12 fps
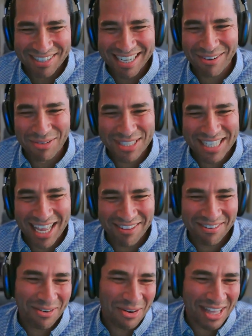
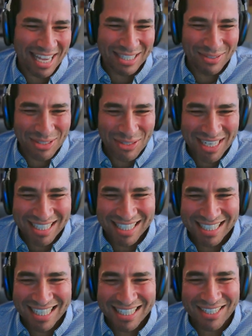resolve or like to address
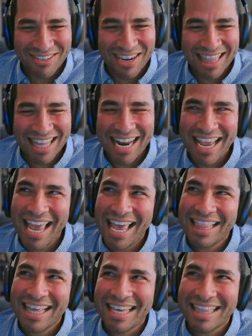this issue. And then I
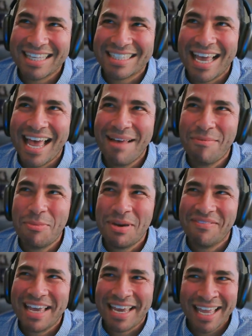had like this aha moment
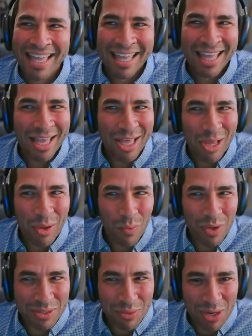of like,
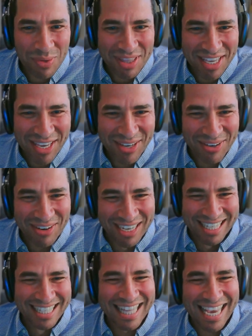what's wrong with you?
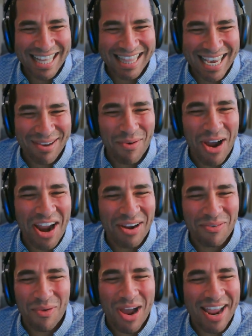like
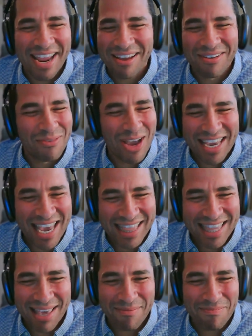why
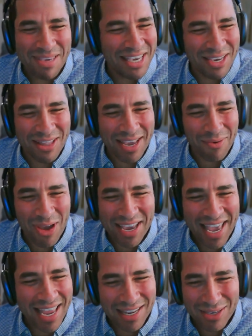can't that be you? Like, why
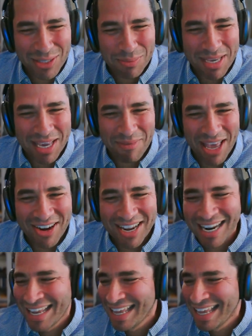can't you speak about it?